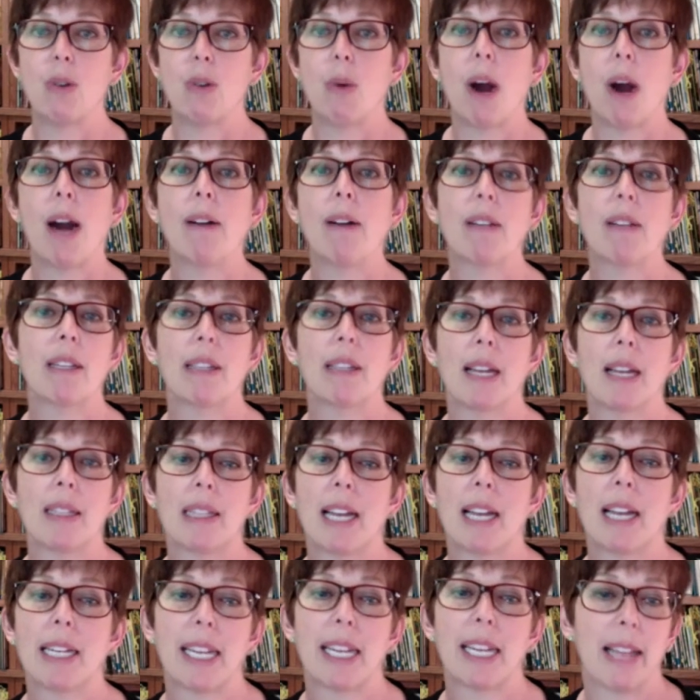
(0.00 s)
aren't
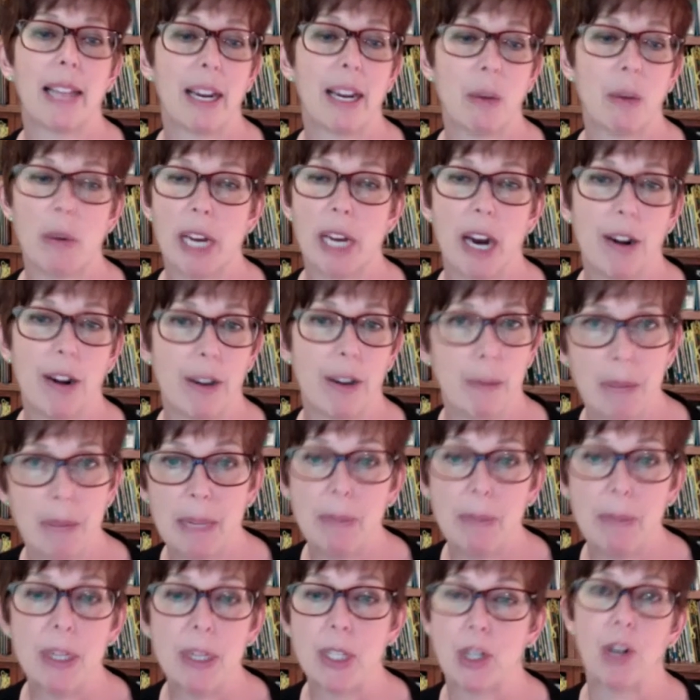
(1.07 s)
lucky like we are in
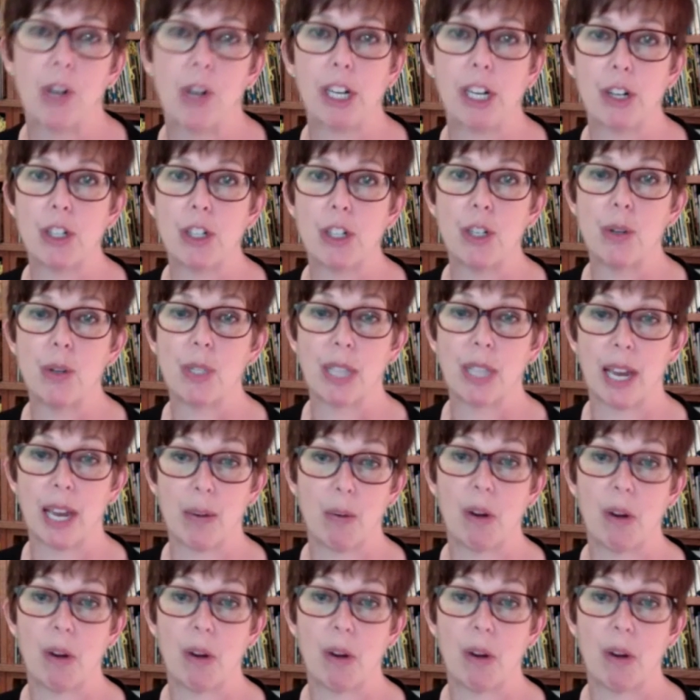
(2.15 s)
mid-Missouri or Tucson,